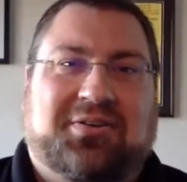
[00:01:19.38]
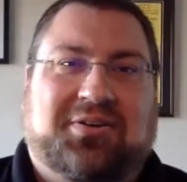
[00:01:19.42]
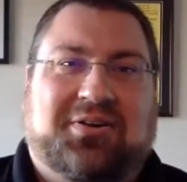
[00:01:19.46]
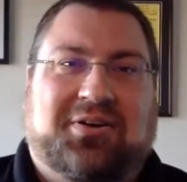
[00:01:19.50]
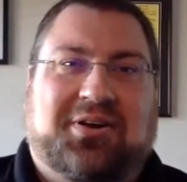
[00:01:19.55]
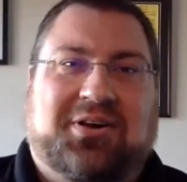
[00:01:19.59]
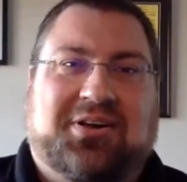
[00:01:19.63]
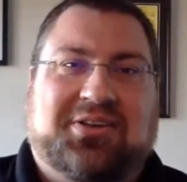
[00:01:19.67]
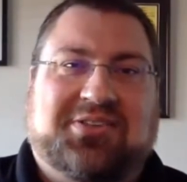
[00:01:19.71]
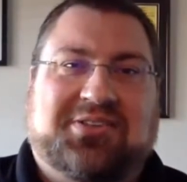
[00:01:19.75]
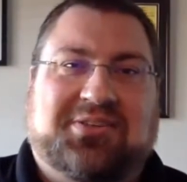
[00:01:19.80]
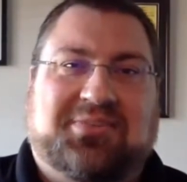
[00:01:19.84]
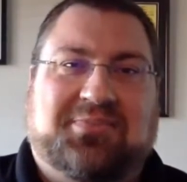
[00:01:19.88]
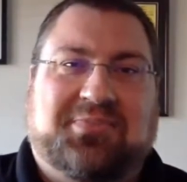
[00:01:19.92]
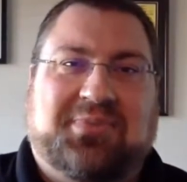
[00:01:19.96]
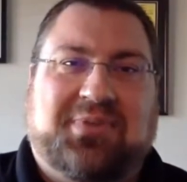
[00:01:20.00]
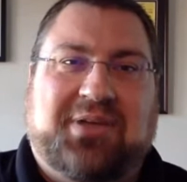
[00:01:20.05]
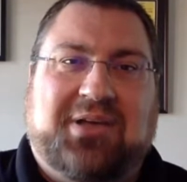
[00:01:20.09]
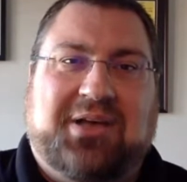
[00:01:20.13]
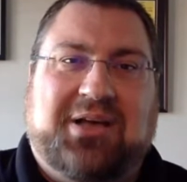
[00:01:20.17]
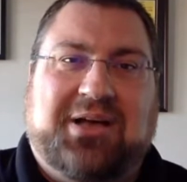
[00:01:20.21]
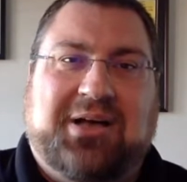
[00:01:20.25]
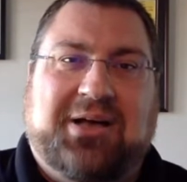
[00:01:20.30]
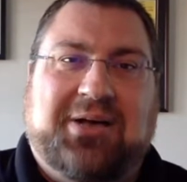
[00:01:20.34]
Awesome.
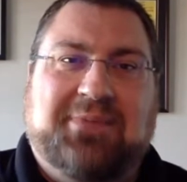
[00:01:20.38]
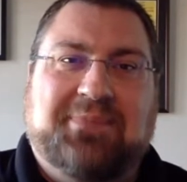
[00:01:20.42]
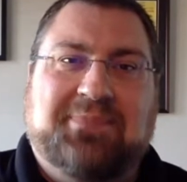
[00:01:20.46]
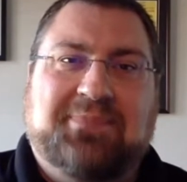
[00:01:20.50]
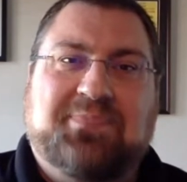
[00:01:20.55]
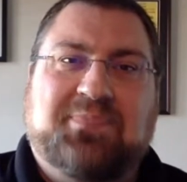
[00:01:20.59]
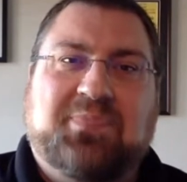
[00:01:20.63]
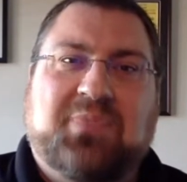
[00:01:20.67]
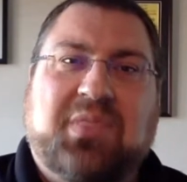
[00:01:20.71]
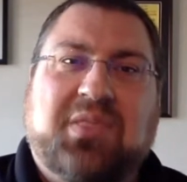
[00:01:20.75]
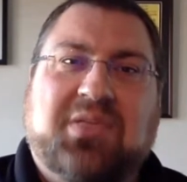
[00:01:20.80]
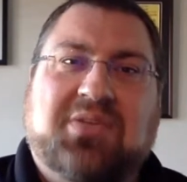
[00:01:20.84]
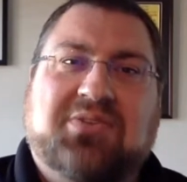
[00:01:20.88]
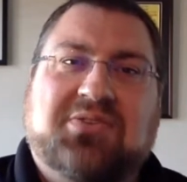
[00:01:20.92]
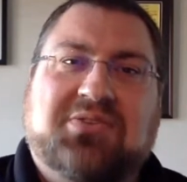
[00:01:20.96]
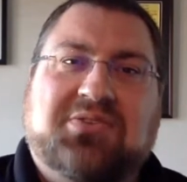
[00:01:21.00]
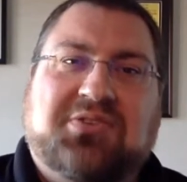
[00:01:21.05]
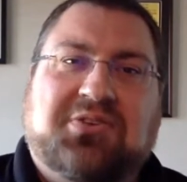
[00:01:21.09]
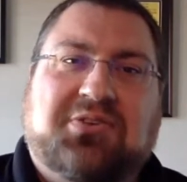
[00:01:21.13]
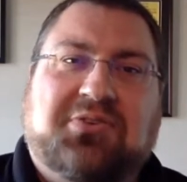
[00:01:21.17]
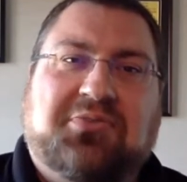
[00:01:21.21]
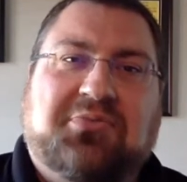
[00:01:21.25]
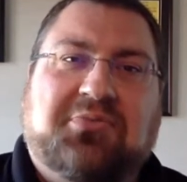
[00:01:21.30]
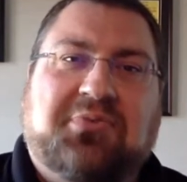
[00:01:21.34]

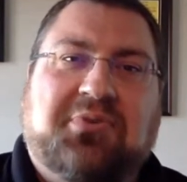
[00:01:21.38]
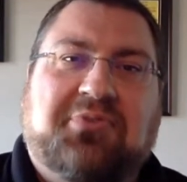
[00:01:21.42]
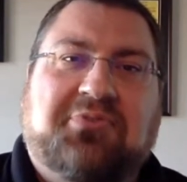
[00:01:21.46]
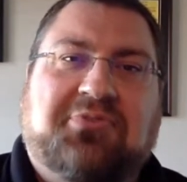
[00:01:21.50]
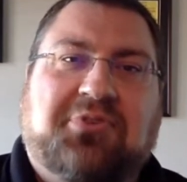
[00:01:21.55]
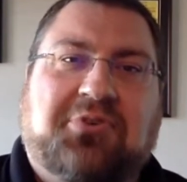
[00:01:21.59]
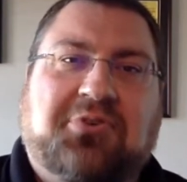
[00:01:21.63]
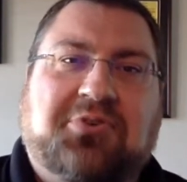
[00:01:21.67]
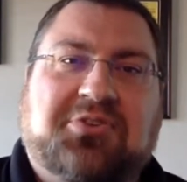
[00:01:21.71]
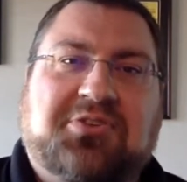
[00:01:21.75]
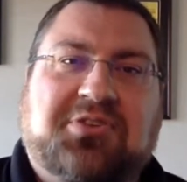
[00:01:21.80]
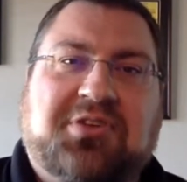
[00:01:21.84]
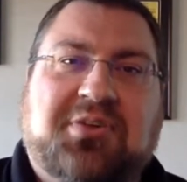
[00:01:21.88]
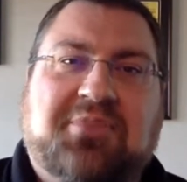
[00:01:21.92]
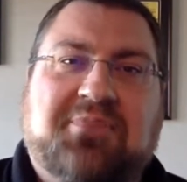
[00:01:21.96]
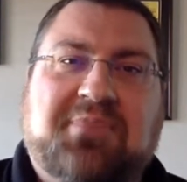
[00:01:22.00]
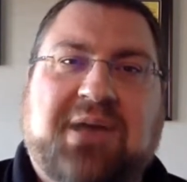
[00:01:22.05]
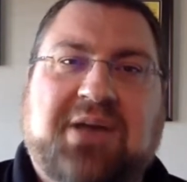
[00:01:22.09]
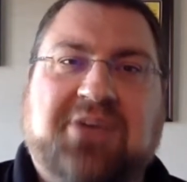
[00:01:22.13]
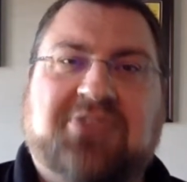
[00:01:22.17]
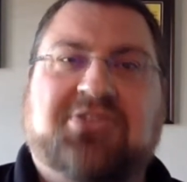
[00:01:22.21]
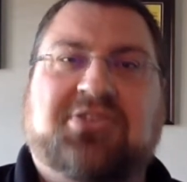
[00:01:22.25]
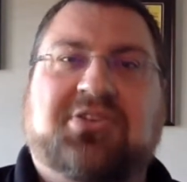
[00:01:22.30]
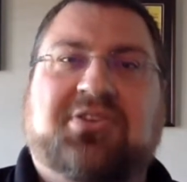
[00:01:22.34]
So folks,
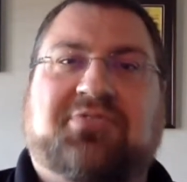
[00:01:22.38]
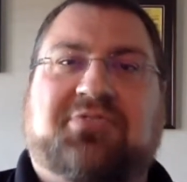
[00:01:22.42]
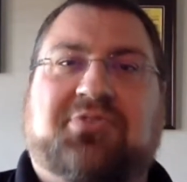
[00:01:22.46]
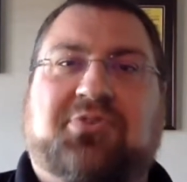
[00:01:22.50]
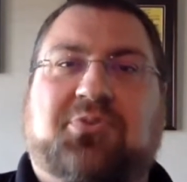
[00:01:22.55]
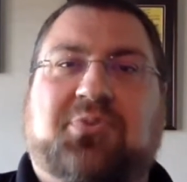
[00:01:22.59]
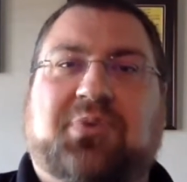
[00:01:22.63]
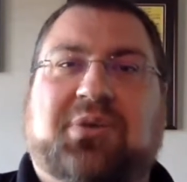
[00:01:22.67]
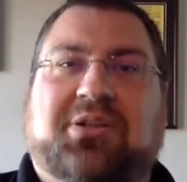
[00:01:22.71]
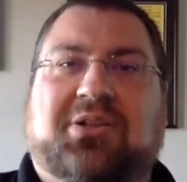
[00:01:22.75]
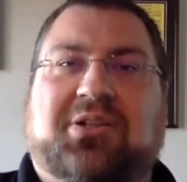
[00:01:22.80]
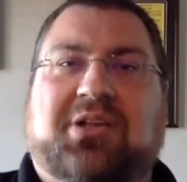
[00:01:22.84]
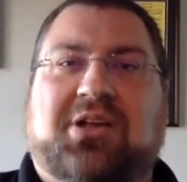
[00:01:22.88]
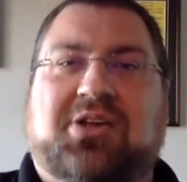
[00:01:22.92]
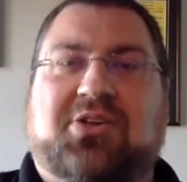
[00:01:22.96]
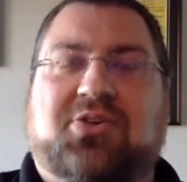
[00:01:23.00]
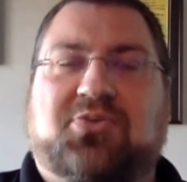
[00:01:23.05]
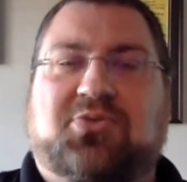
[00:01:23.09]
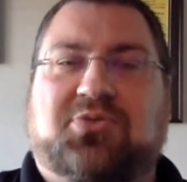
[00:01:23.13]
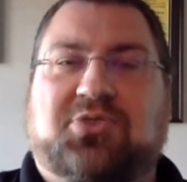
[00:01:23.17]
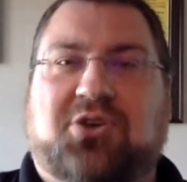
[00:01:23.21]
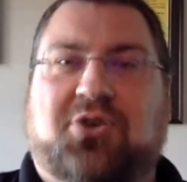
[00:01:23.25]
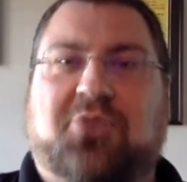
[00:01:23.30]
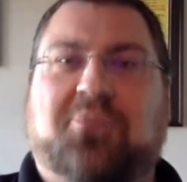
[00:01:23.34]
imagine, if you will, a
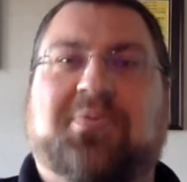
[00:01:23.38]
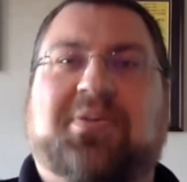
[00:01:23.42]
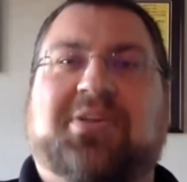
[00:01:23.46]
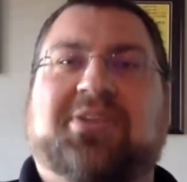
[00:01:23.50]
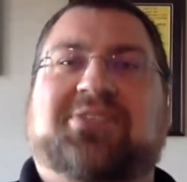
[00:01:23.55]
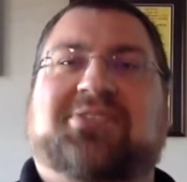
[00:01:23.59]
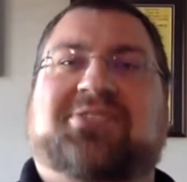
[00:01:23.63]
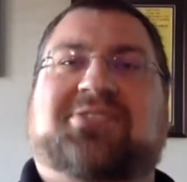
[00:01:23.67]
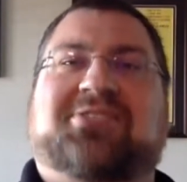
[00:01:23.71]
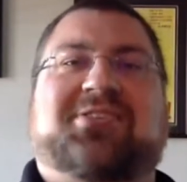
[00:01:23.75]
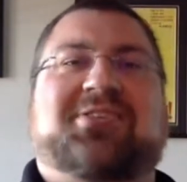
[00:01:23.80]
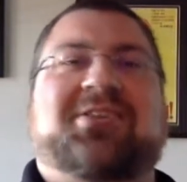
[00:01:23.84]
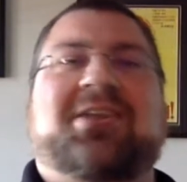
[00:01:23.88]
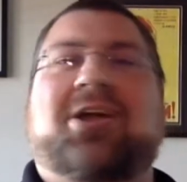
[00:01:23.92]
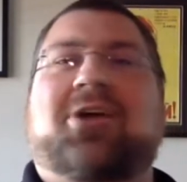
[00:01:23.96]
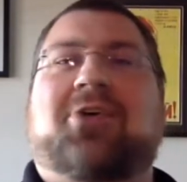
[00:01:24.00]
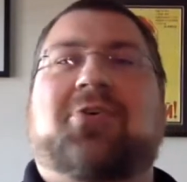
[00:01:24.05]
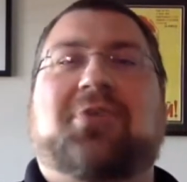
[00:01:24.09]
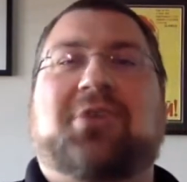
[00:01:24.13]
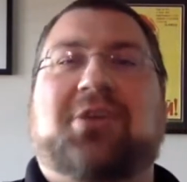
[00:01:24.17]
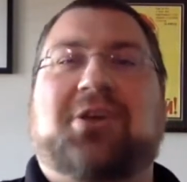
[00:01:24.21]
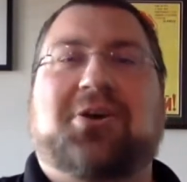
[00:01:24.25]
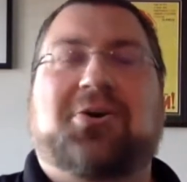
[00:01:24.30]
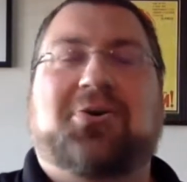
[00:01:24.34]
utopian
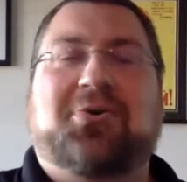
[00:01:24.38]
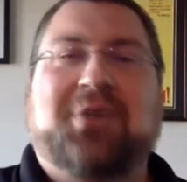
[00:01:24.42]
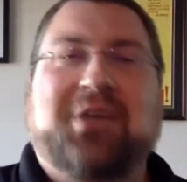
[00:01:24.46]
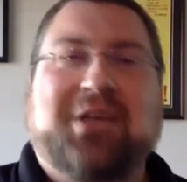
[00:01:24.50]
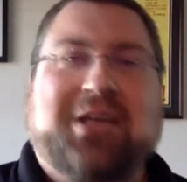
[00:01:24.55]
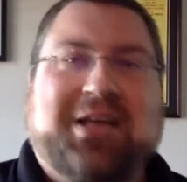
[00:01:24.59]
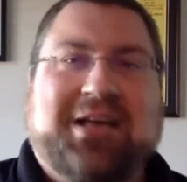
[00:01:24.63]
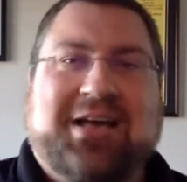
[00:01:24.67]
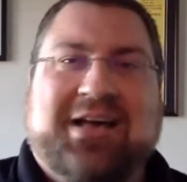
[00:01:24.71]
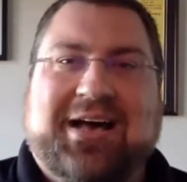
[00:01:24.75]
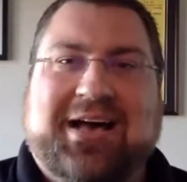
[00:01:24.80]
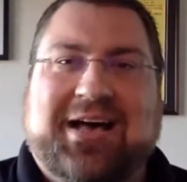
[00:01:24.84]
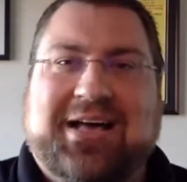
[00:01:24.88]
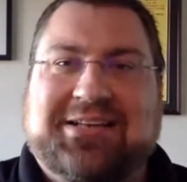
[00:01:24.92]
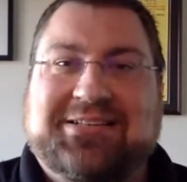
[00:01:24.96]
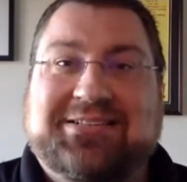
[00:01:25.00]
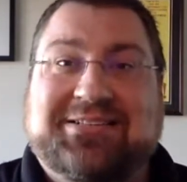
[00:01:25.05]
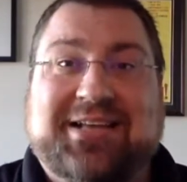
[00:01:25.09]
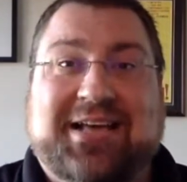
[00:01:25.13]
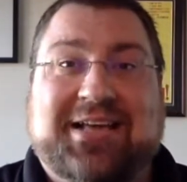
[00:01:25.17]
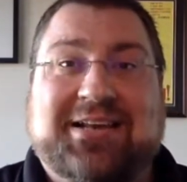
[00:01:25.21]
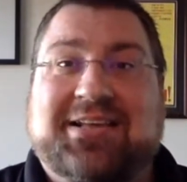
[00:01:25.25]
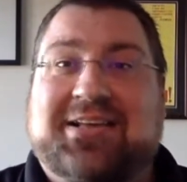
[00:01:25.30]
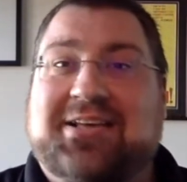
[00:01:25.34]
scenario.
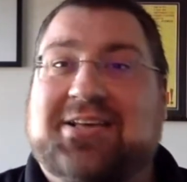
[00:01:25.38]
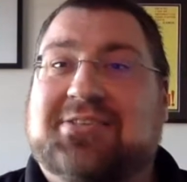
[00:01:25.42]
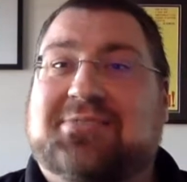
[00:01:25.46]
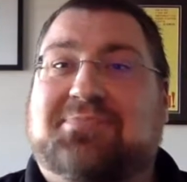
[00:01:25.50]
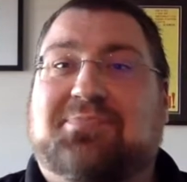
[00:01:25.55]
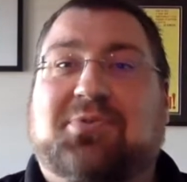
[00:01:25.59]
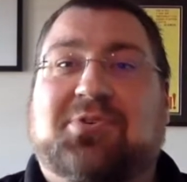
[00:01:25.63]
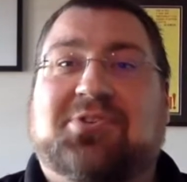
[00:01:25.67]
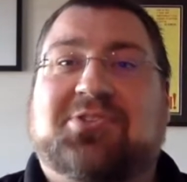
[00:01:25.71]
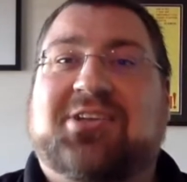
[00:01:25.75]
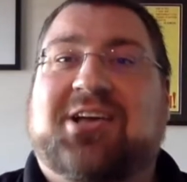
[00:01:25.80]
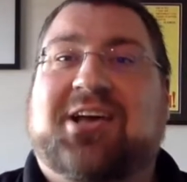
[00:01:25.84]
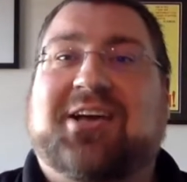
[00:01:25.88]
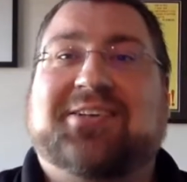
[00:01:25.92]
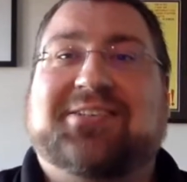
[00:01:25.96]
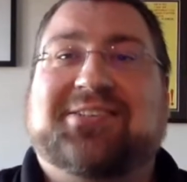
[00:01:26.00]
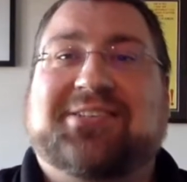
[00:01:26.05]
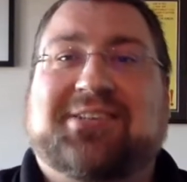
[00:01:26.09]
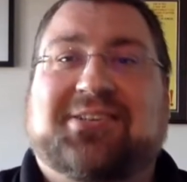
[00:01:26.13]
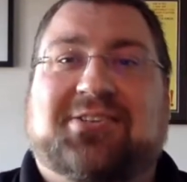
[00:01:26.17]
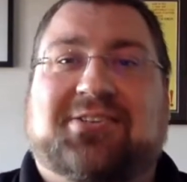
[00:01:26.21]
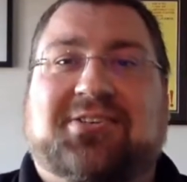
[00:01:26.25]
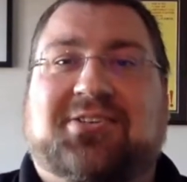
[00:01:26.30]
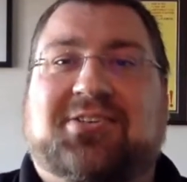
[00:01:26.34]
Data is
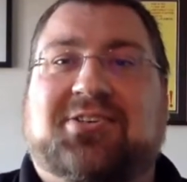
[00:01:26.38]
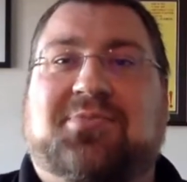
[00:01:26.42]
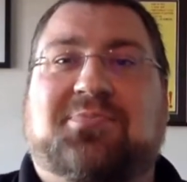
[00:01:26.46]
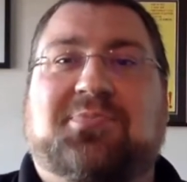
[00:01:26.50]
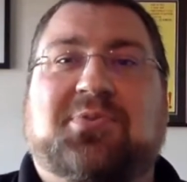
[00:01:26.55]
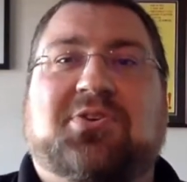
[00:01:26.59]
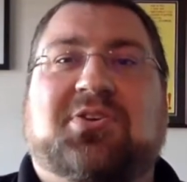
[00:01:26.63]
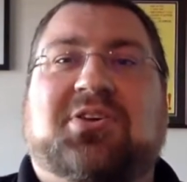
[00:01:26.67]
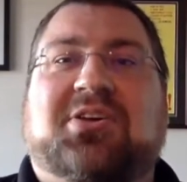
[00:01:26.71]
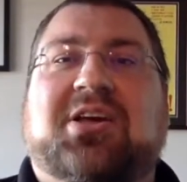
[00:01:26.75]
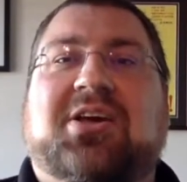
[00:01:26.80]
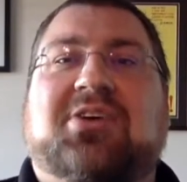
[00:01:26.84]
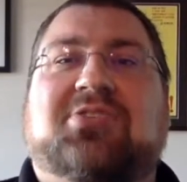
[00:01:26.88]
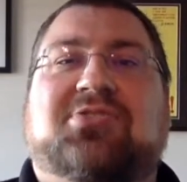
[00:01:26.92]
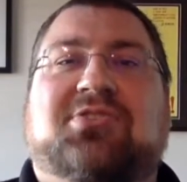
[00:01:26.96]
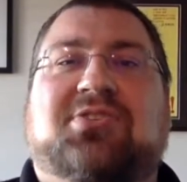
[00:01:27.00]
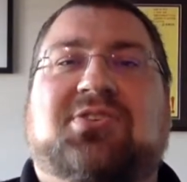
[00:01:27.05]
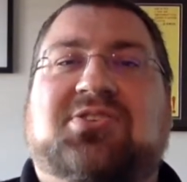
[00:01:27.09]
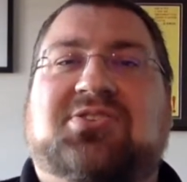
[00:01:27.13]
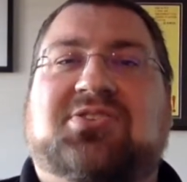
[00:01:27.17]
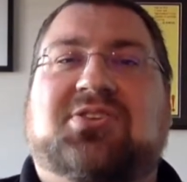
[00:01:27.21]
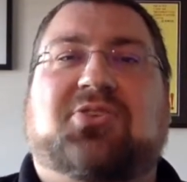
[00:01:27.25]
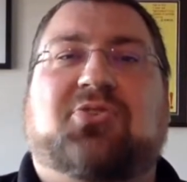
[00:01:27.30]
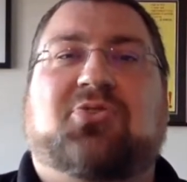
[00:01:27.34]
protected,
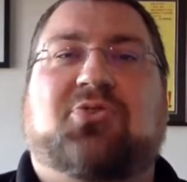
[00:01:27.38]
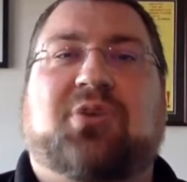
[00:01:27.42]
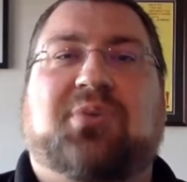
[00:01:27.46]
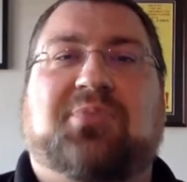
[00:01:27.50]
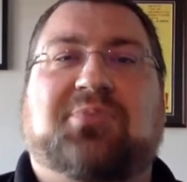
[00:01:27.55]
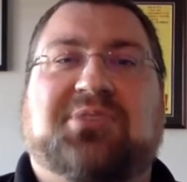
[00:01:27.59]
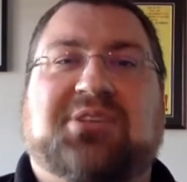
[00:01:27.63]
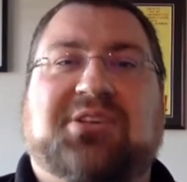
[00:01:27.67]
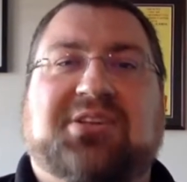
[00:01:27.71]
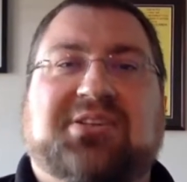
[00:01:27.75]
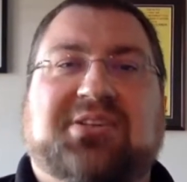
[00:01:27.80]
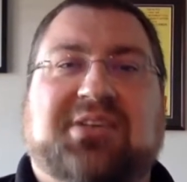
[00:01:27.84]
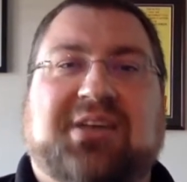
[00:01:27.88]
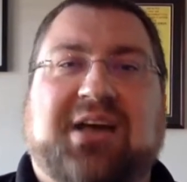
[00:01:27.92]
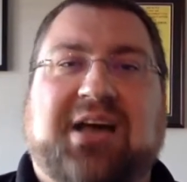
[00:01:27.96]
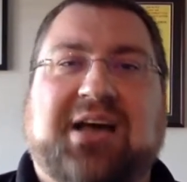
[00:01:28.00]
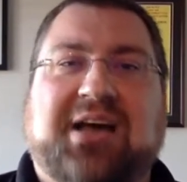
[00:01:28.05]
communication is encrypted,